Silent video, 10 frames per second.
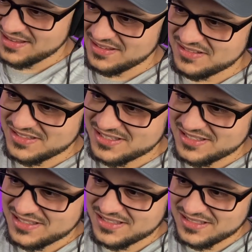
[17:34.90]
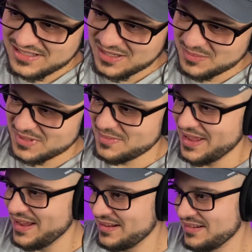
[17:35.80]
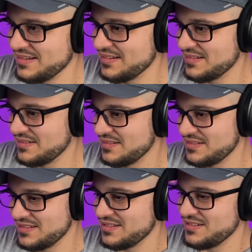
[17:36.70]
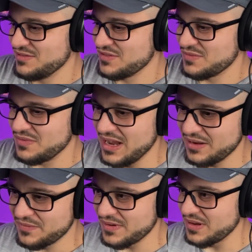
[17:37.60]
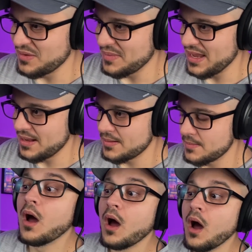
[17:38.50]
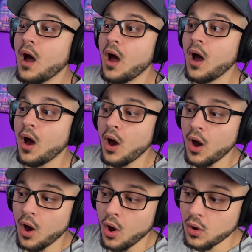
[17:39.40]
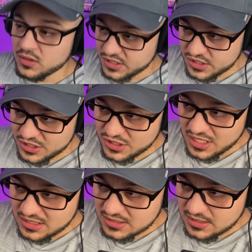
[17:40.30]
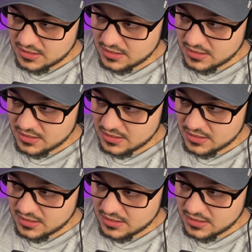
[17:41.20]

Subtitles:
You stupid man. She was ready for you, man. Holy shit.